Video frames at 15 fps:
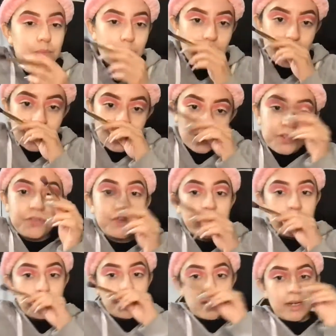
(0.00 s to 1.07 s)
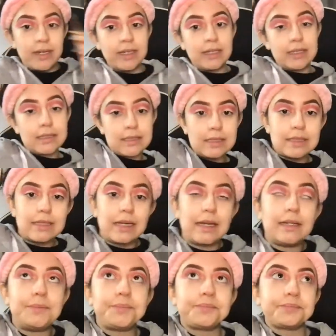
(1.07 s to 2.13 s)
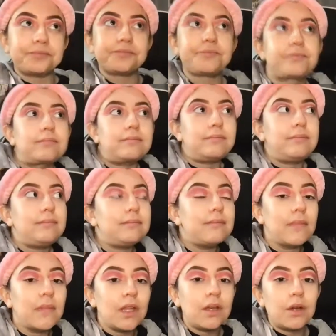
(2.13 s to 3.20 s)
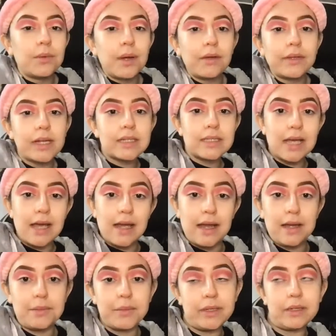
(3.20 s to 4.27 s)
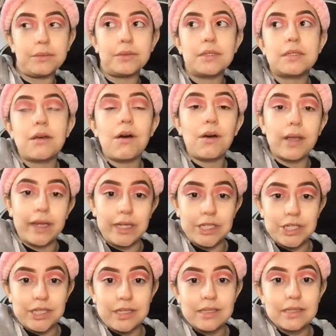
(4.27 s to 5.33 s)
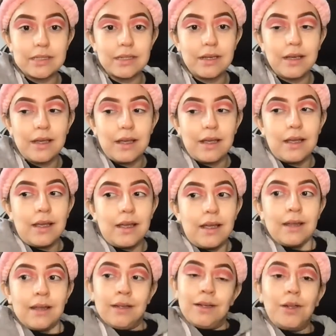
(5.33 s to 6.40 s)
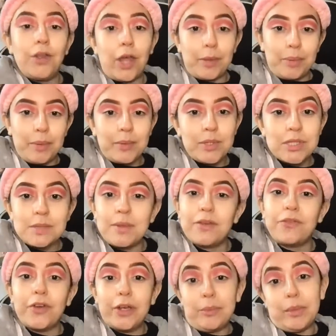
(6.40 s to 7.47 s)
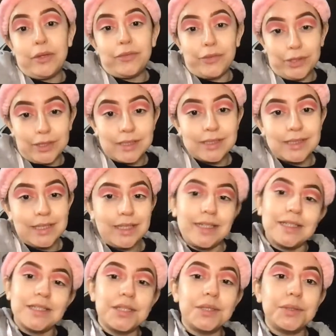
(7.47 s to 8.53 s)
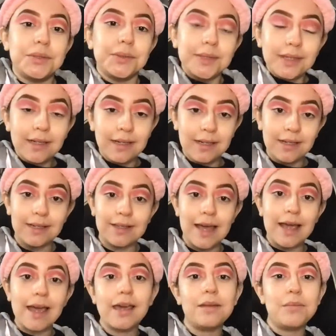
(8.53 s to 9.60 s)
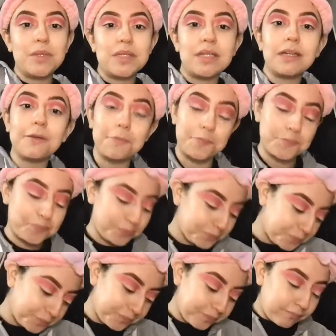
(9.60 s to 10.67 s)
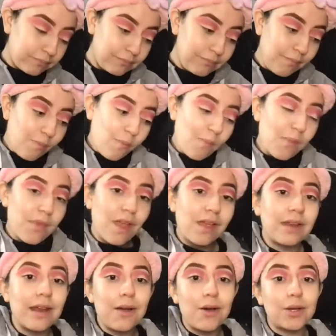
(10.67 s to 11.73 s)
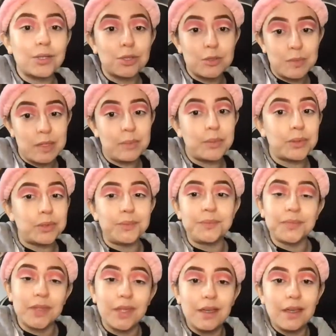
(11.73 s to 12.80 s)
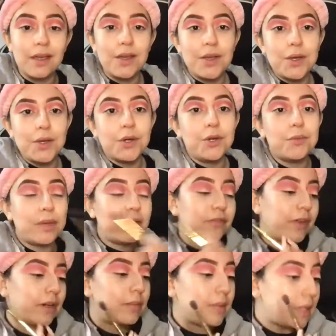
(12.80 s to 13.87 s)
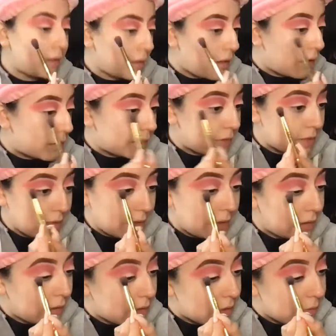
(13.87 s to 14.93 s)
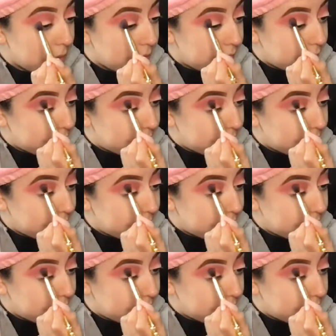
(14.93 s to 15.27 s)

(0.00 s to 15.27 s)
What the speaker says: You know, the funny part is that around that time when it was all ages, a lot of people used to make fun of me for listening to that kind of music. And now all those people who made fun of me all of a sudden like to rave.